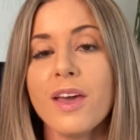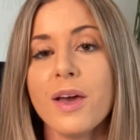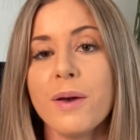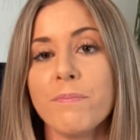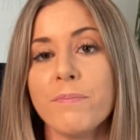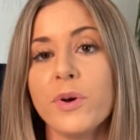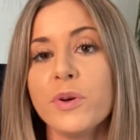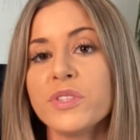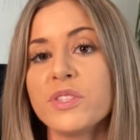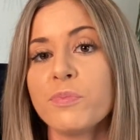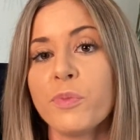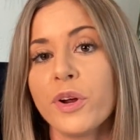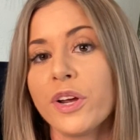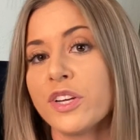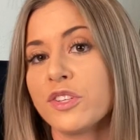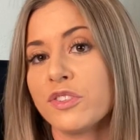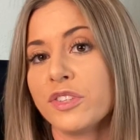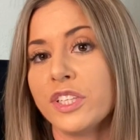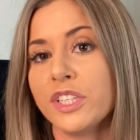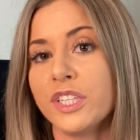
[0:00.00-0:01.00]
Most
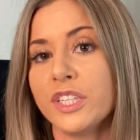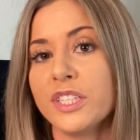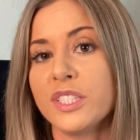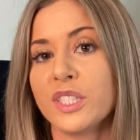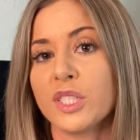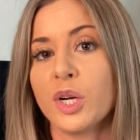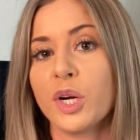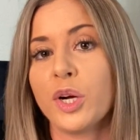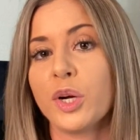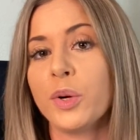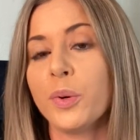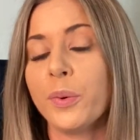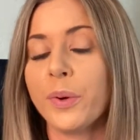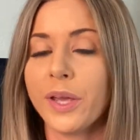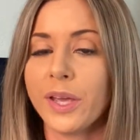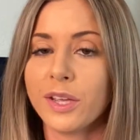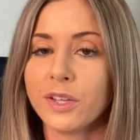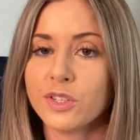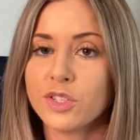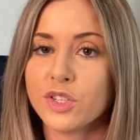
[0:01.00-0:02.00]
mortgage lenders are
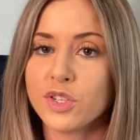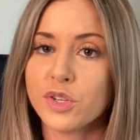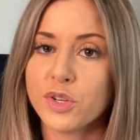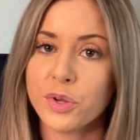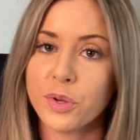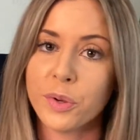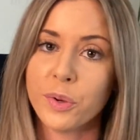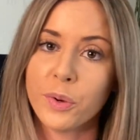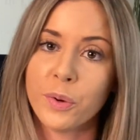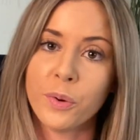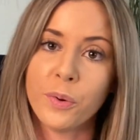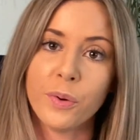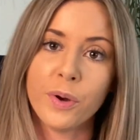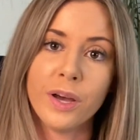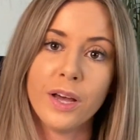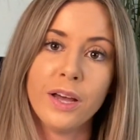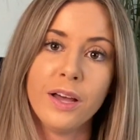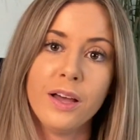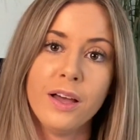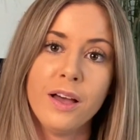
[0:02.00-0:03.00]
going to
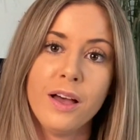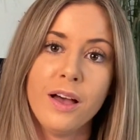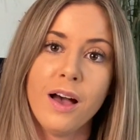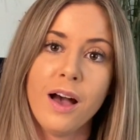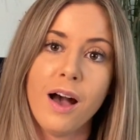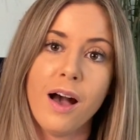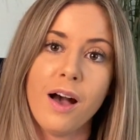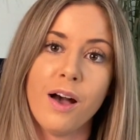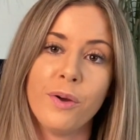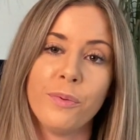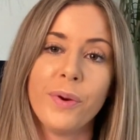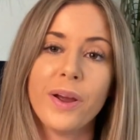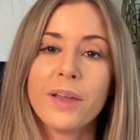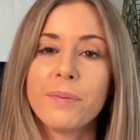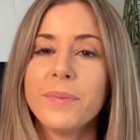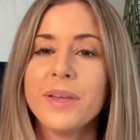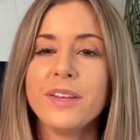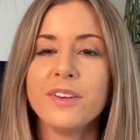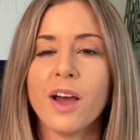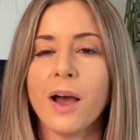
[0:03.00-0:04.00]

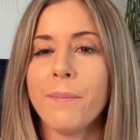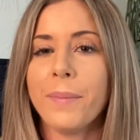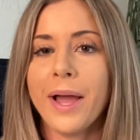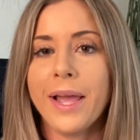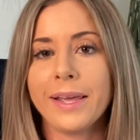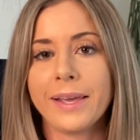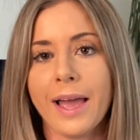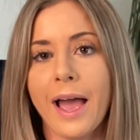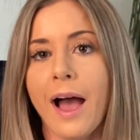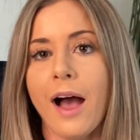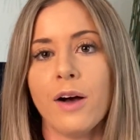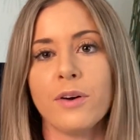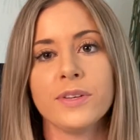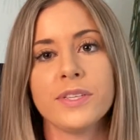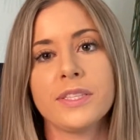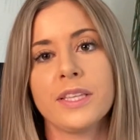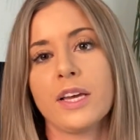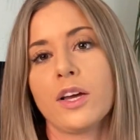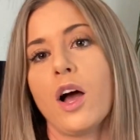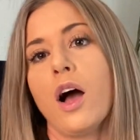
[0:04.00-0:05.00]
recommend not buying a house
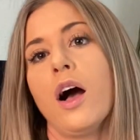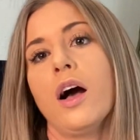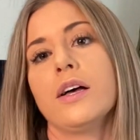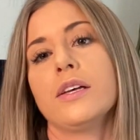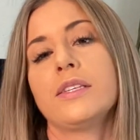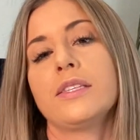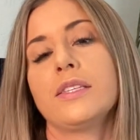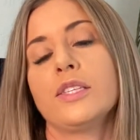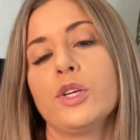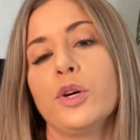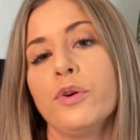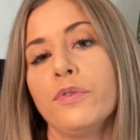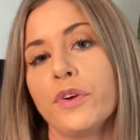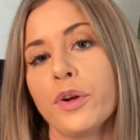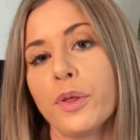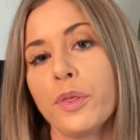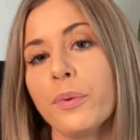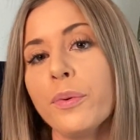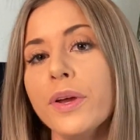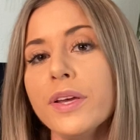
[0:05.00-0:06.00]
that costs over
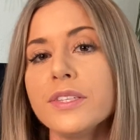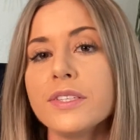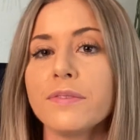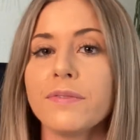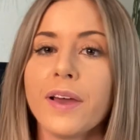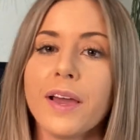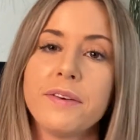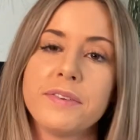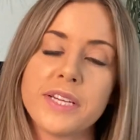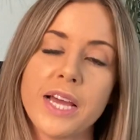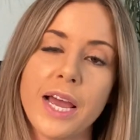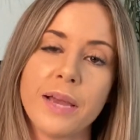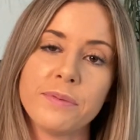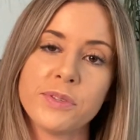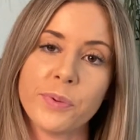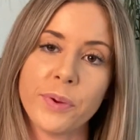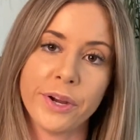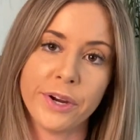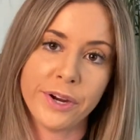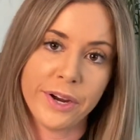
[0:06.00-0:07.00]
3 to 5 times
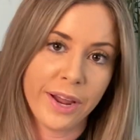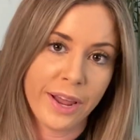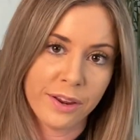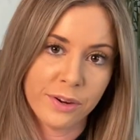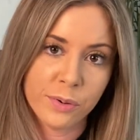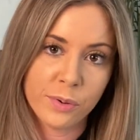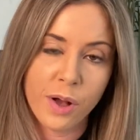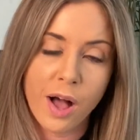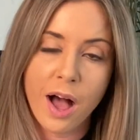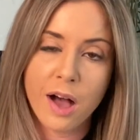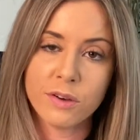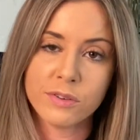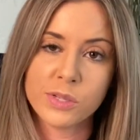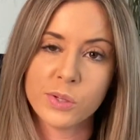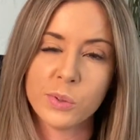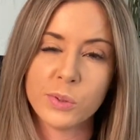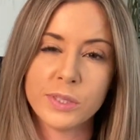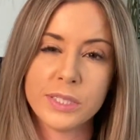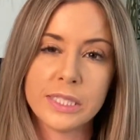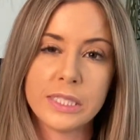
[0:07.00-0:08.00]
what your annual
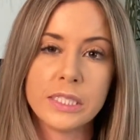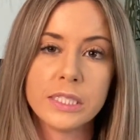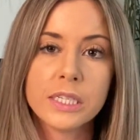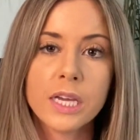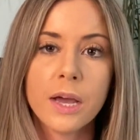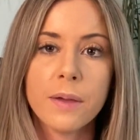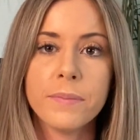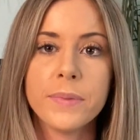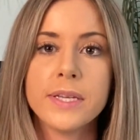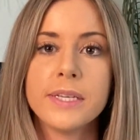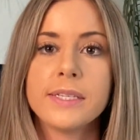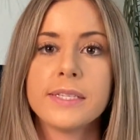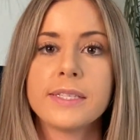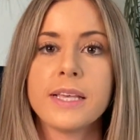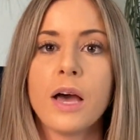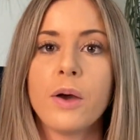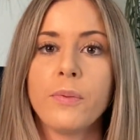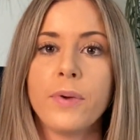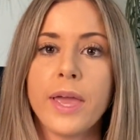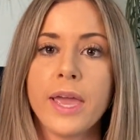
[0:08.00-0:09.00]
household income is.
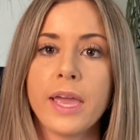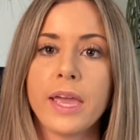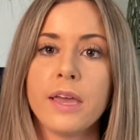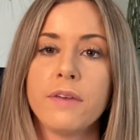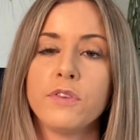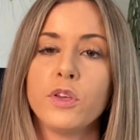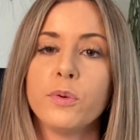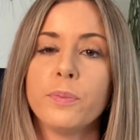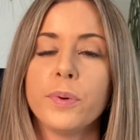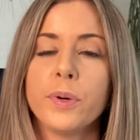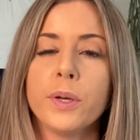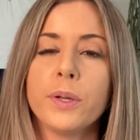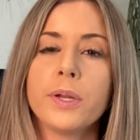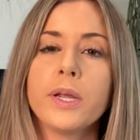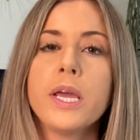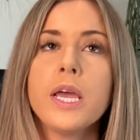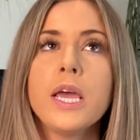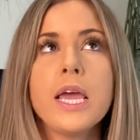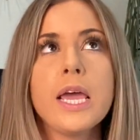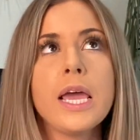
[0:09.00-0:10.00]
That way, if you put
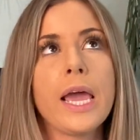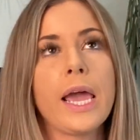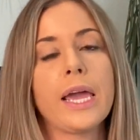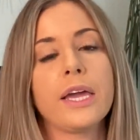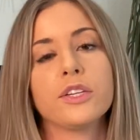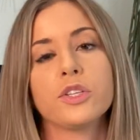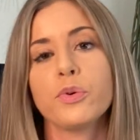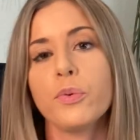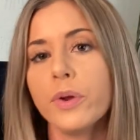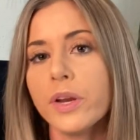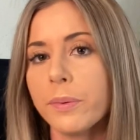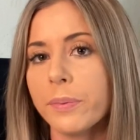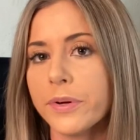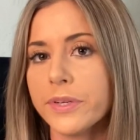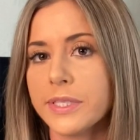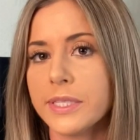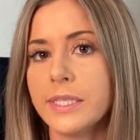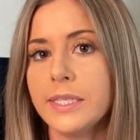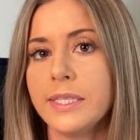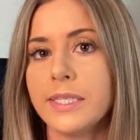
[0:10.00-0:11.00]
a
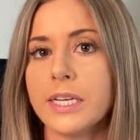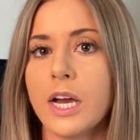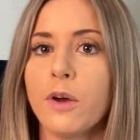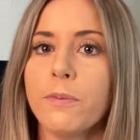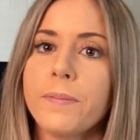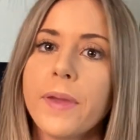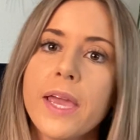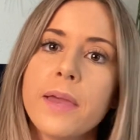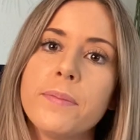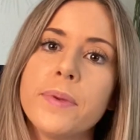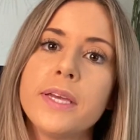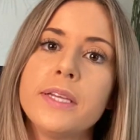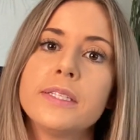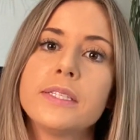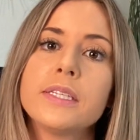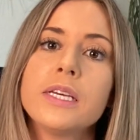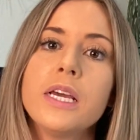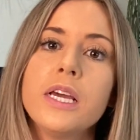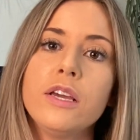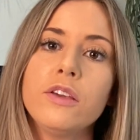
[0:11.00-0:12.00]
20% down
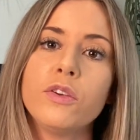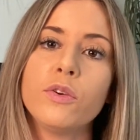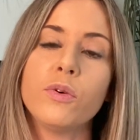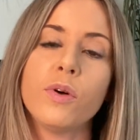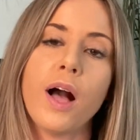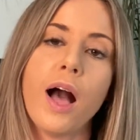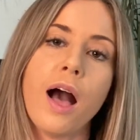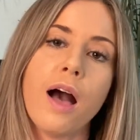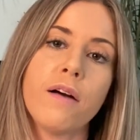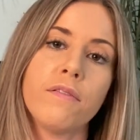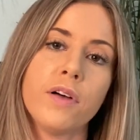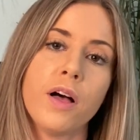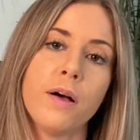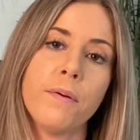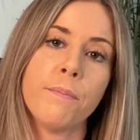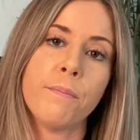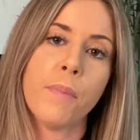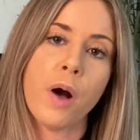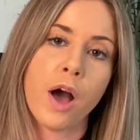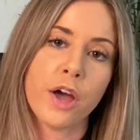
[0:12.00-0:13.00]
payment, you'll have a
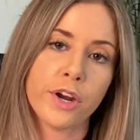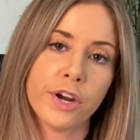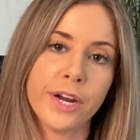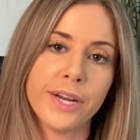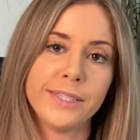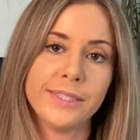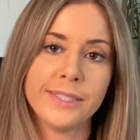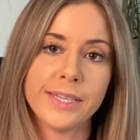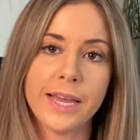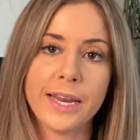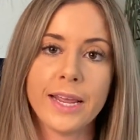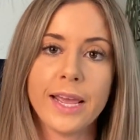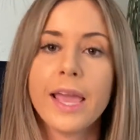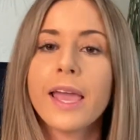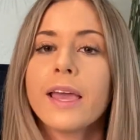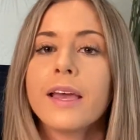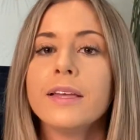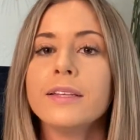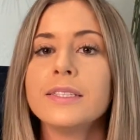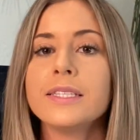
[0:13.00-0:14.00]
moderate debt at
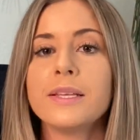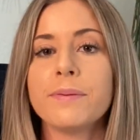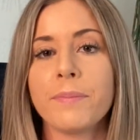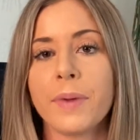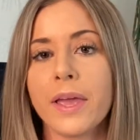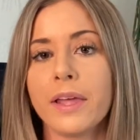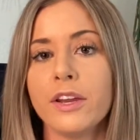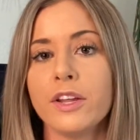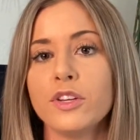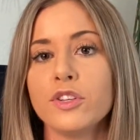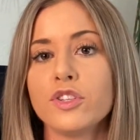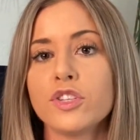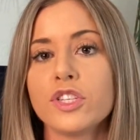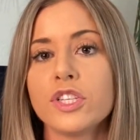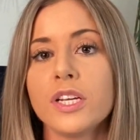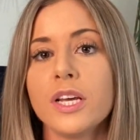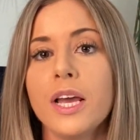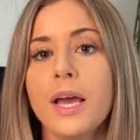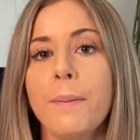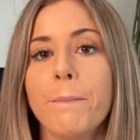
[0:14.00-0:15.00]
hand to manage,
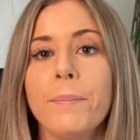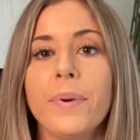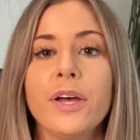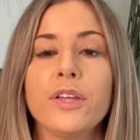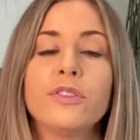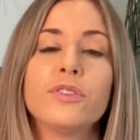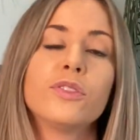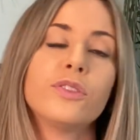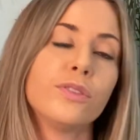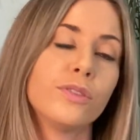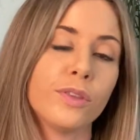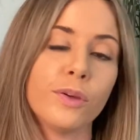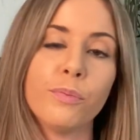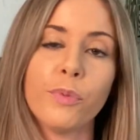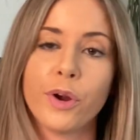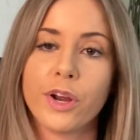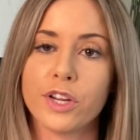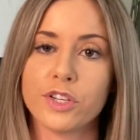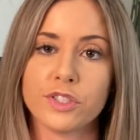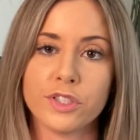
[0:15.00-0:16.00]
but the
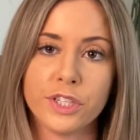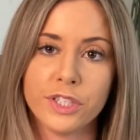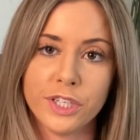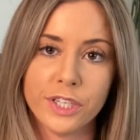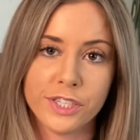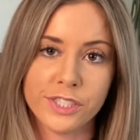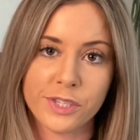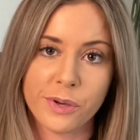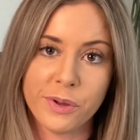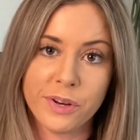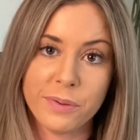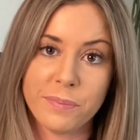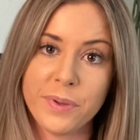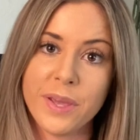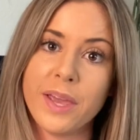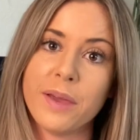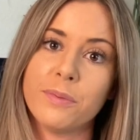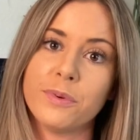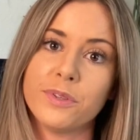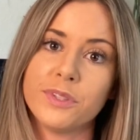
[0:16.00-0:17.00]
mortgage lender is going to
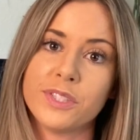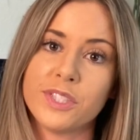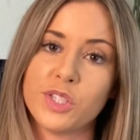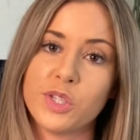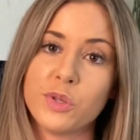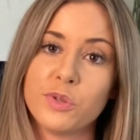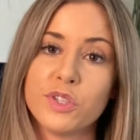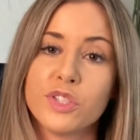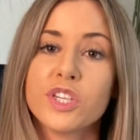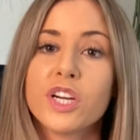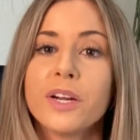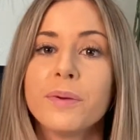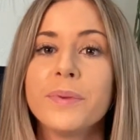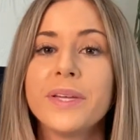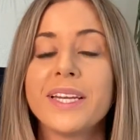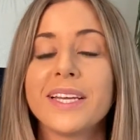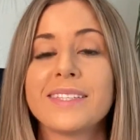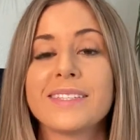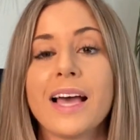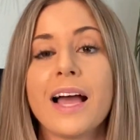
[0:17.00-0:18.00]
be able to
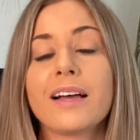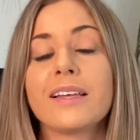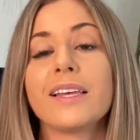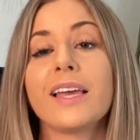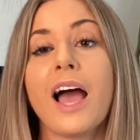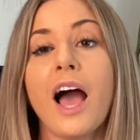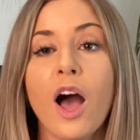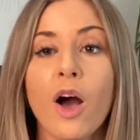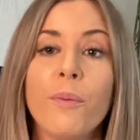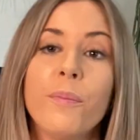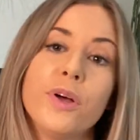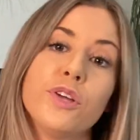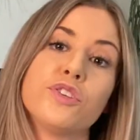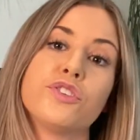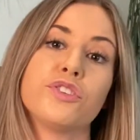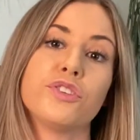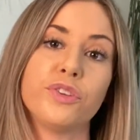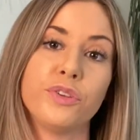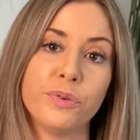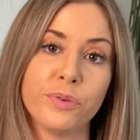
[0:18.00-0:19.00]
determine exactly how
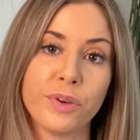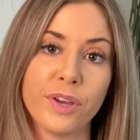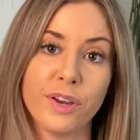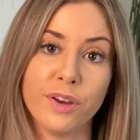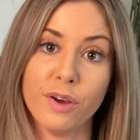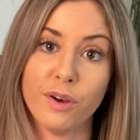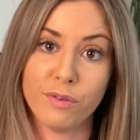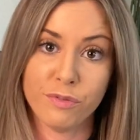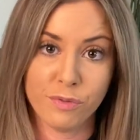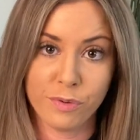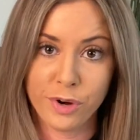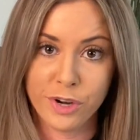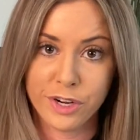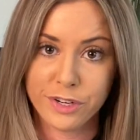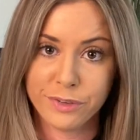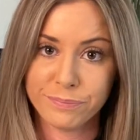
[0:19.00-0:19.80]
much you can afford.